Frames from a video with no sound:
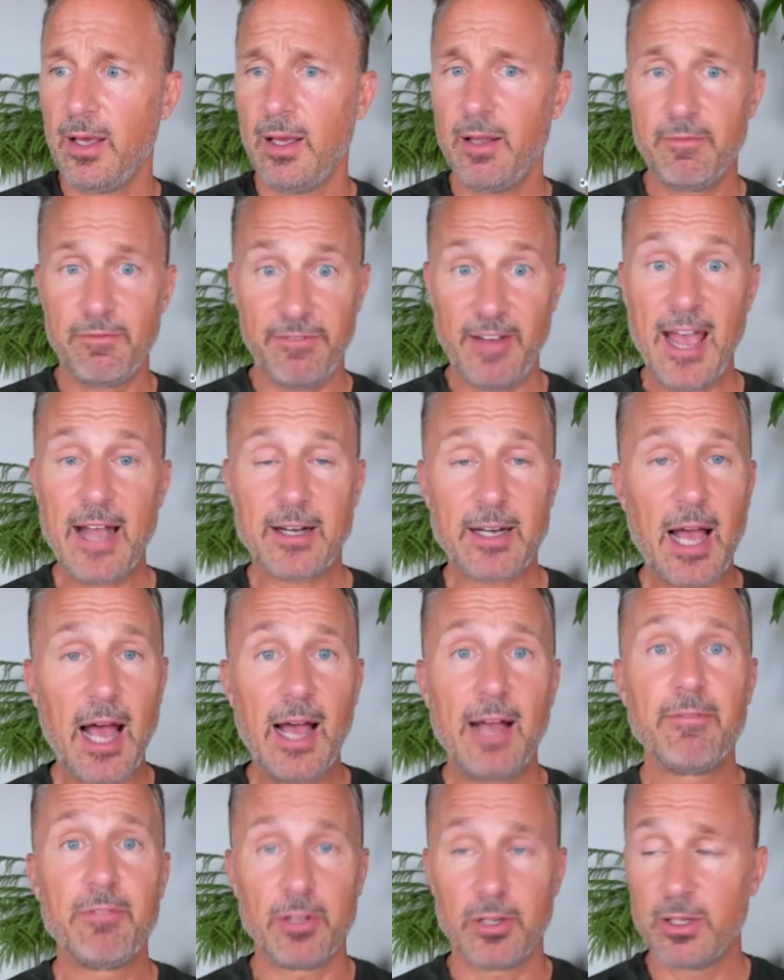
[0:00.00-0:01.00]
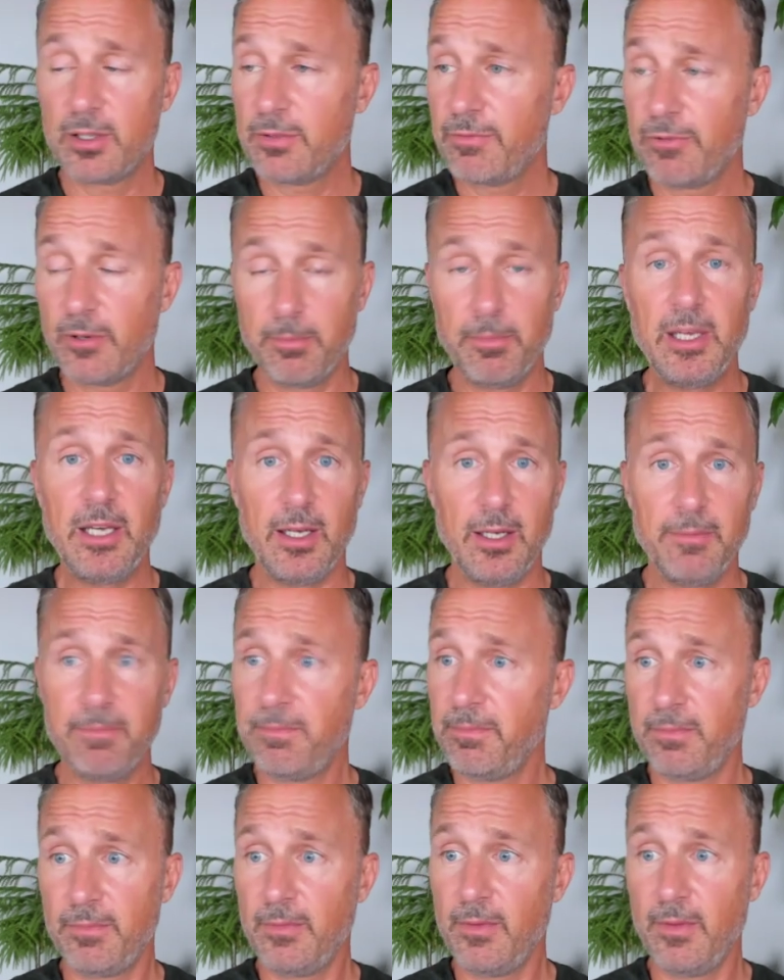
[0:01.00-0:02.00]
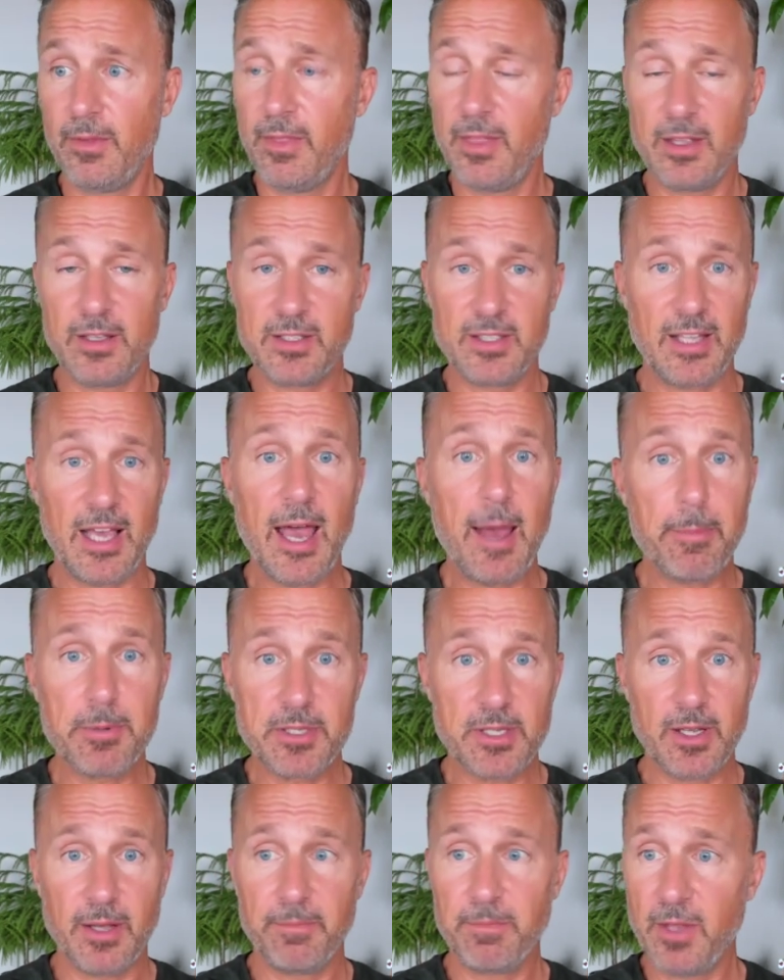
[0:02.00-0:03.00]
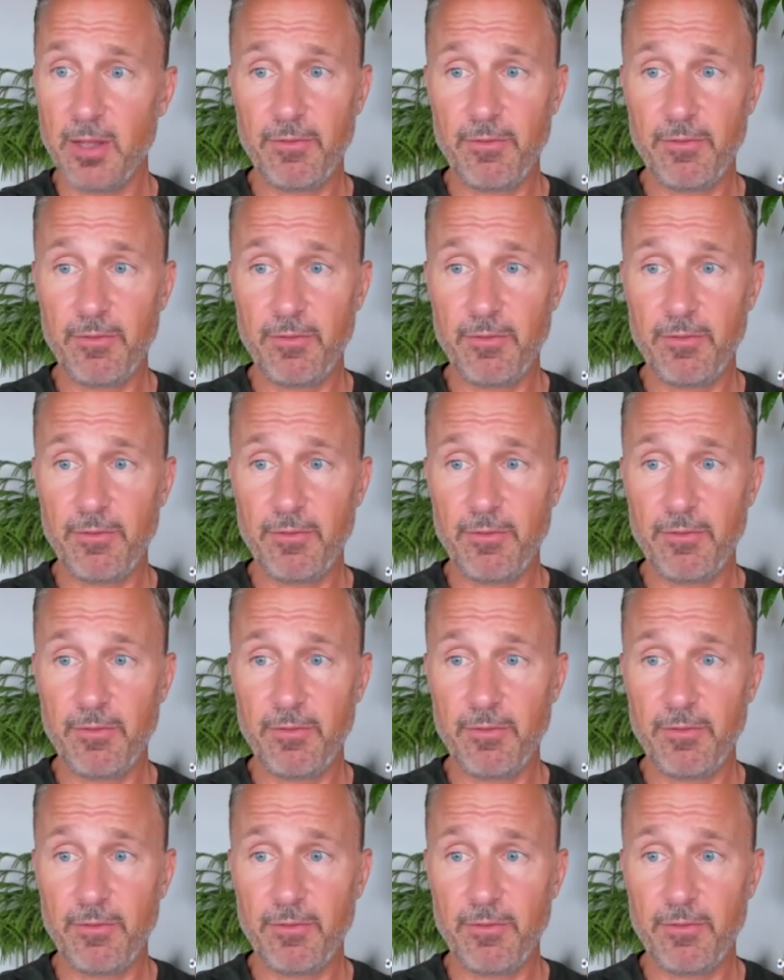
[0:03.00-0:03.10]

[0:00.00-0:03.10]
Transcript: In fact, I've learned for me that it's the opposite.